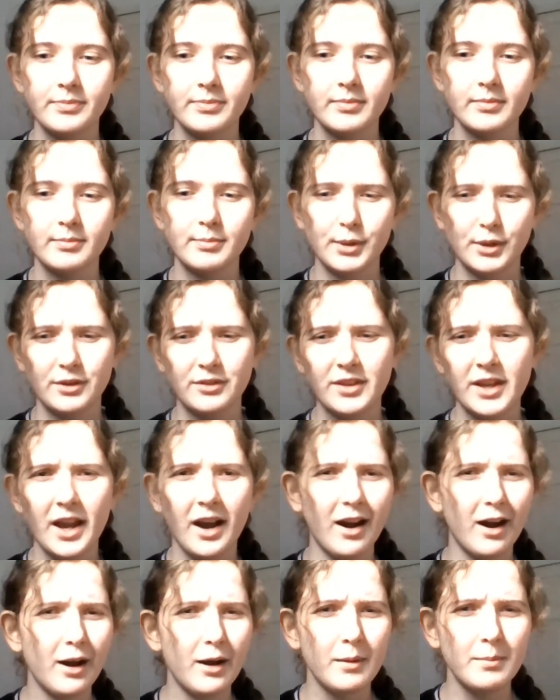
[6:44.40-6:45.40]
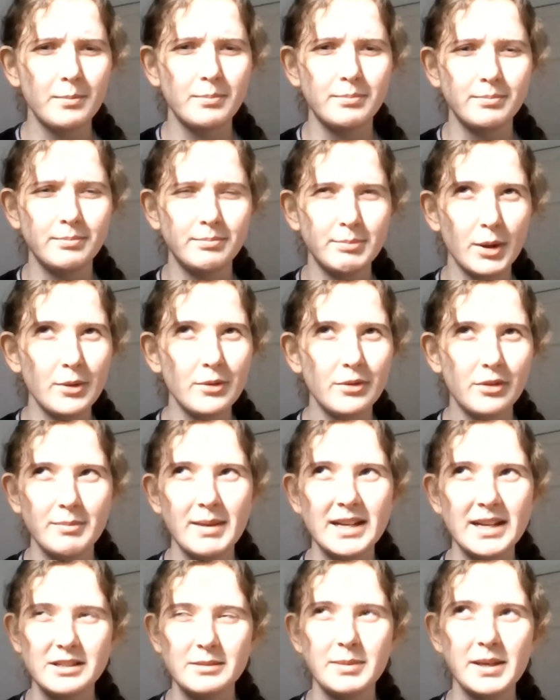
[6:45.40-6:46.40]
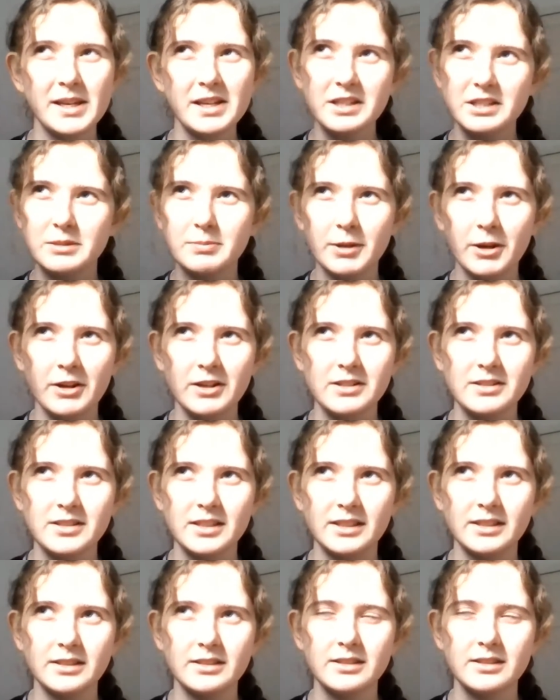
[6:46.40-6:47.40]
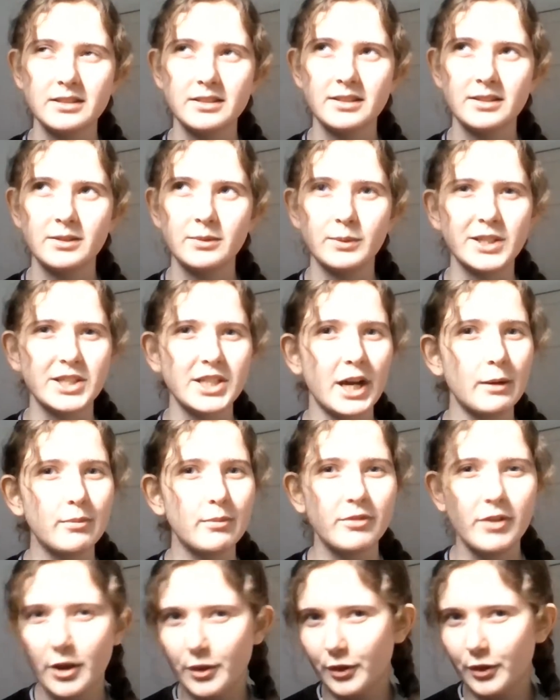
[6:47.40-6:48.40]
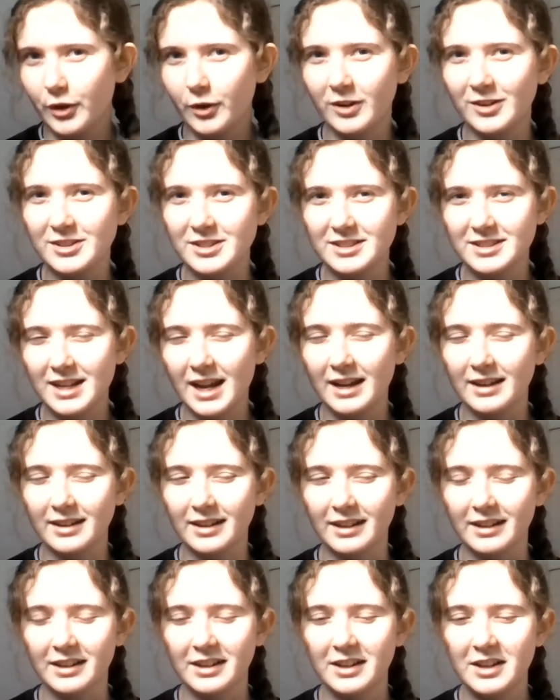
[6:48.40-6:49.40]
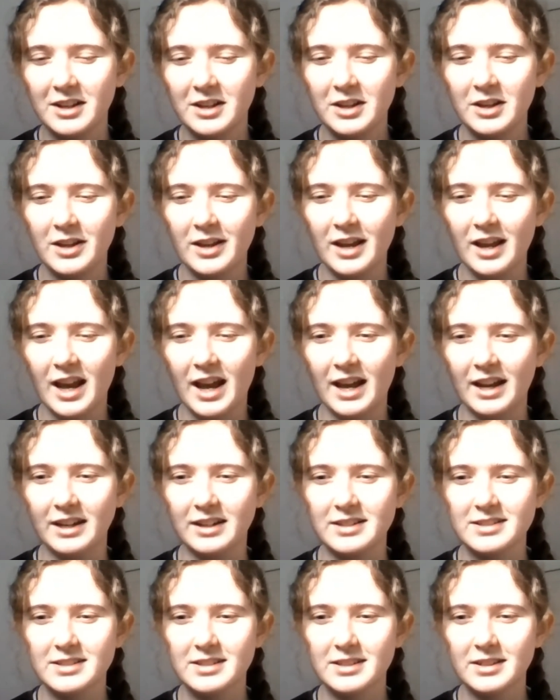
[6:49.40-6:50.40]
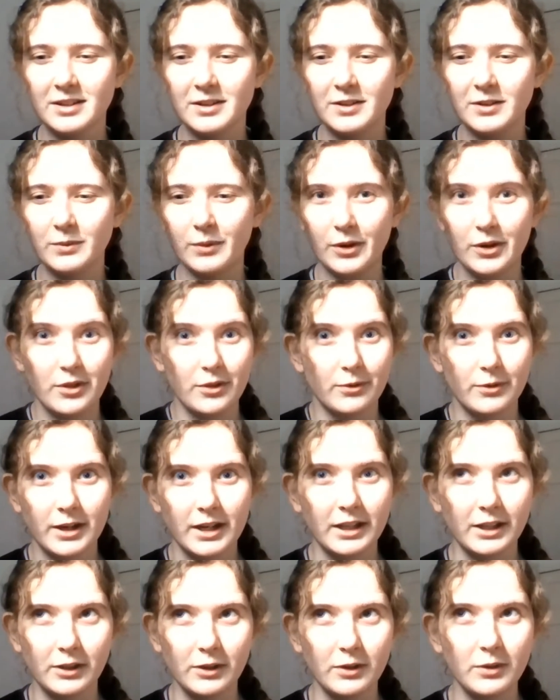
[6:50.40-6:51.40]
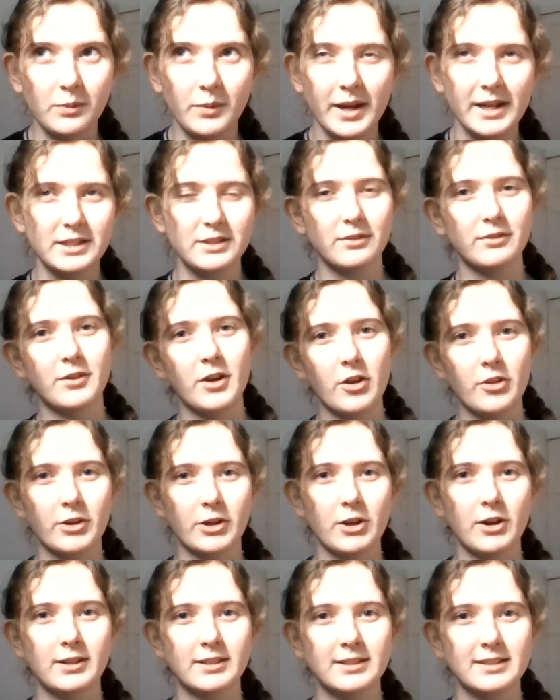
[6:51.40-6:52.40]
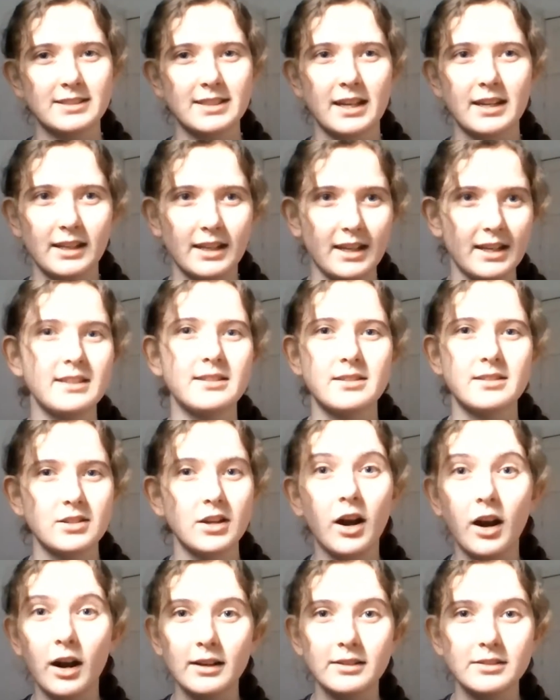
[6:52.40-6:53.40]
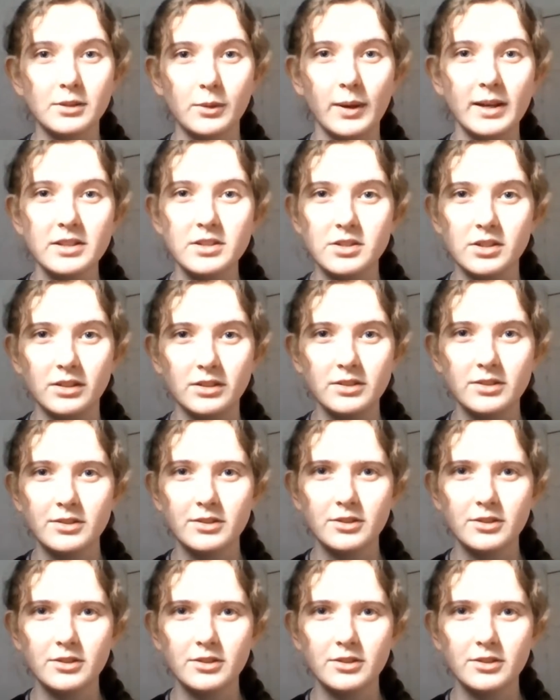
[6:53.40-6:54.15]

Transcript: Because they are both meant to be experiences which help further your understanding. And one of the really good ways of furthering your understanding is to ask questions.